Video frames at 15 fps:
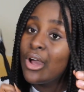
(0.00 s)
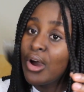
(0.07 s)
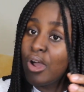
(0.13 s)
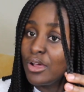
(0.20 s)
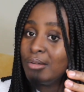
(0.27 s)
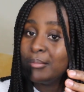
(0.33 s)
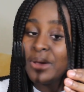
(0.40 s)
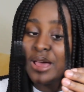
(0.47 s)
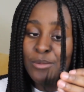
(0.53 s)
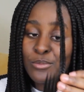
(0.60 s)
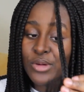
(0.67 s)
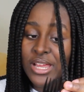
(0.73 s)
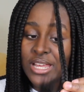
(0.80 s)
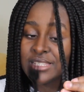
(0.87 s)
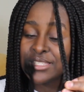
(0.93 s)
on my
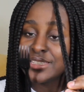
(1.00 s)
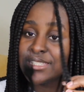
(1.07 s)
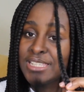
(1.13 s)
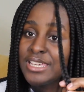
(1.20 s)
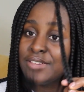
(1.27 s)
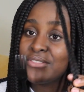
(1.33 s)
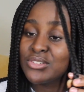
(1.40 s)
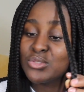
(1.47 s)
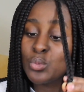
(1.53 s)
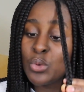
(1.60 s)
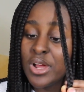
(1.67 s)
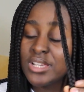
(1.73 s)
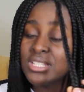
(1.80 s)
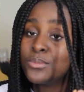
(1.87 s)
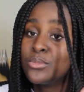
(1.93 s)
braids to see if this
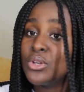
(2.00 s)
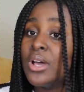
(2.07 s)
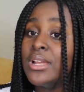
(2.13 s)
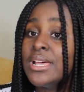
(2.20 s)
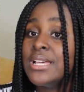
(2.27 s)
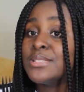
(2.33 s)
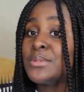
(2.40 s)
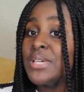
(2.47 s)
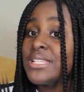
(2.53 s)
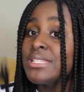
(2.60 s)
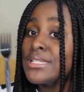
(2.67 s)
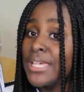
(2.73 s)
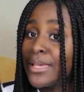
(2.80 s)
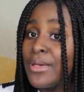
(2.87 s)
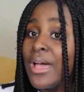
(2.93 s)
works, to be honest, because
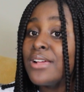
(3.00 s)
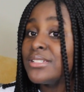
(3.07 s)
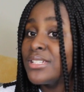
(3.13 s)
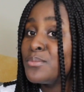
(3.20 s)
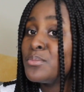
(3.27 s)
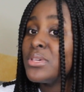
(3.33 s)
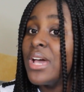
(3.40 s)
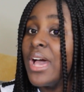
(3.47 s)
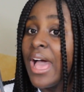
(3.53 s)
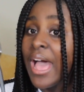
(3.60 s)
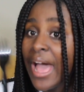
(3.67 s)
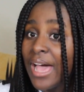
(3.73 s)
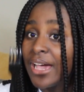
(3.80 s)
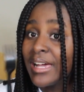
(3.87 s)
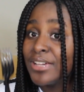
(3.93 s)
this can actually be a
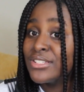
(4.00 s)
hack.